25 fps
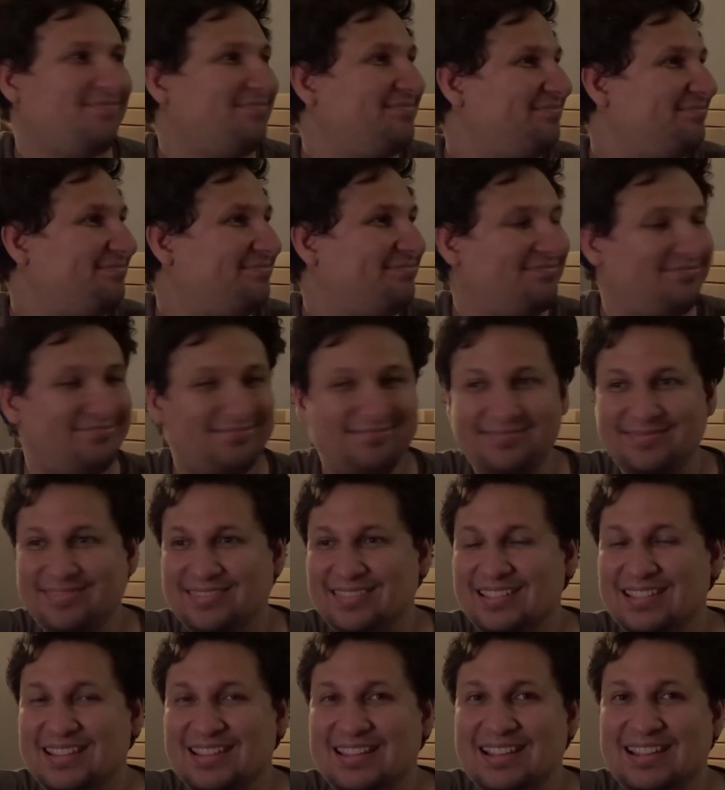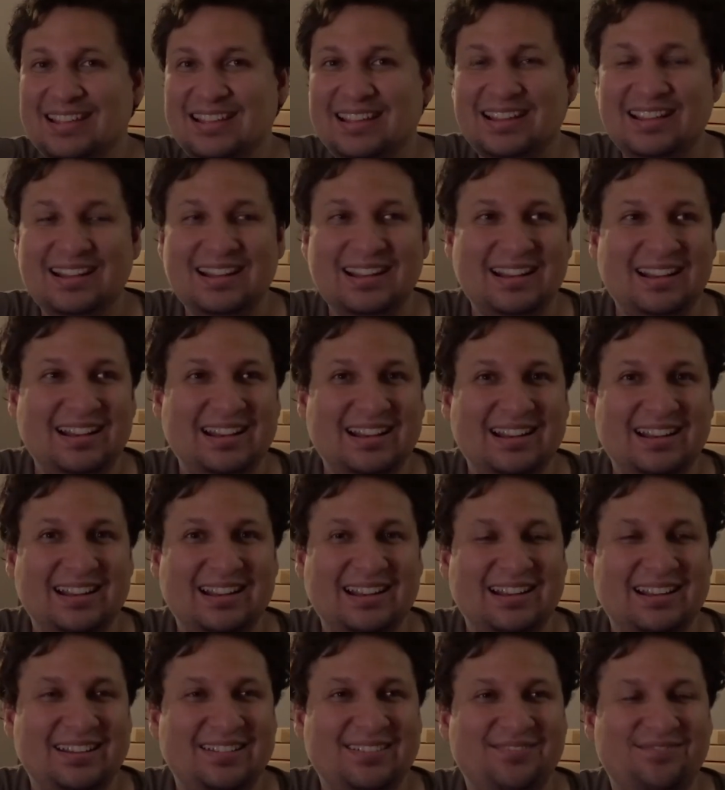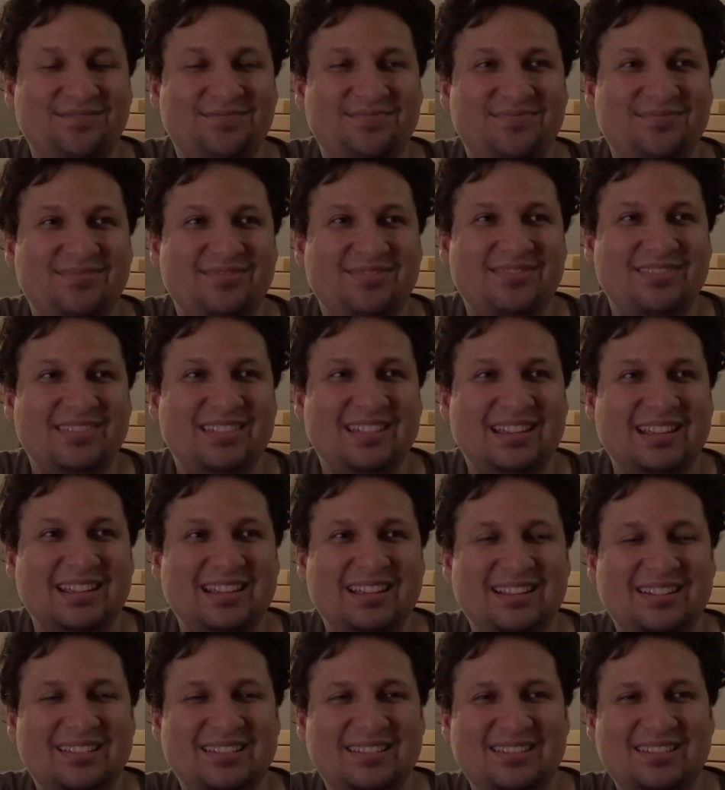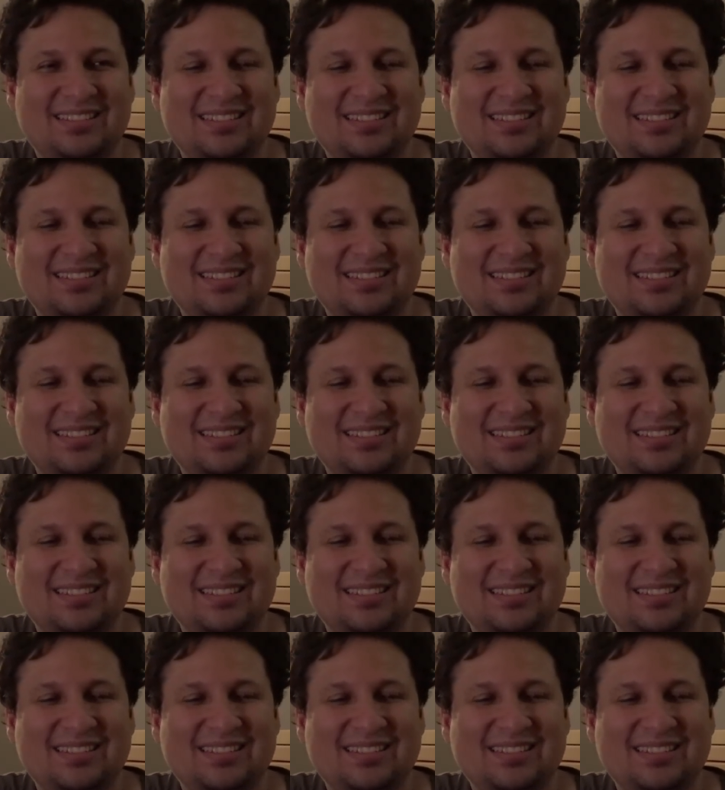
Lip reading: No one is speaking in this clip.